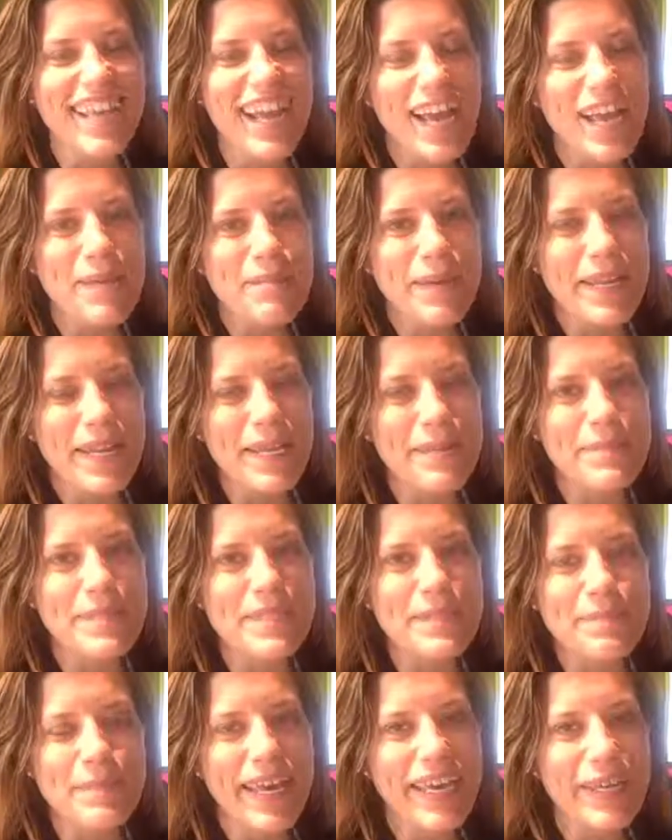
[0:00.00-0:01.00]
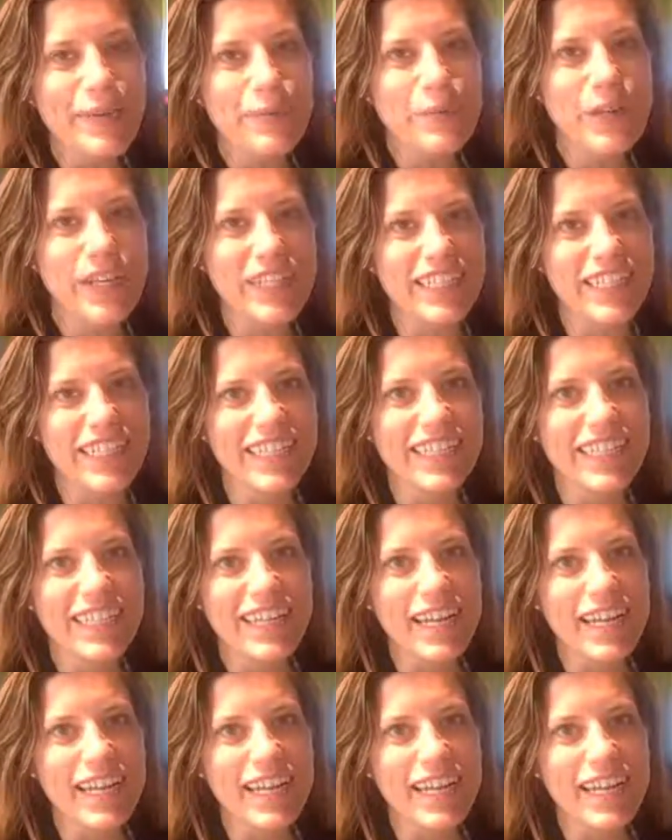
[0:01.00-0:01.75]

Hi, my name is Megan Walline,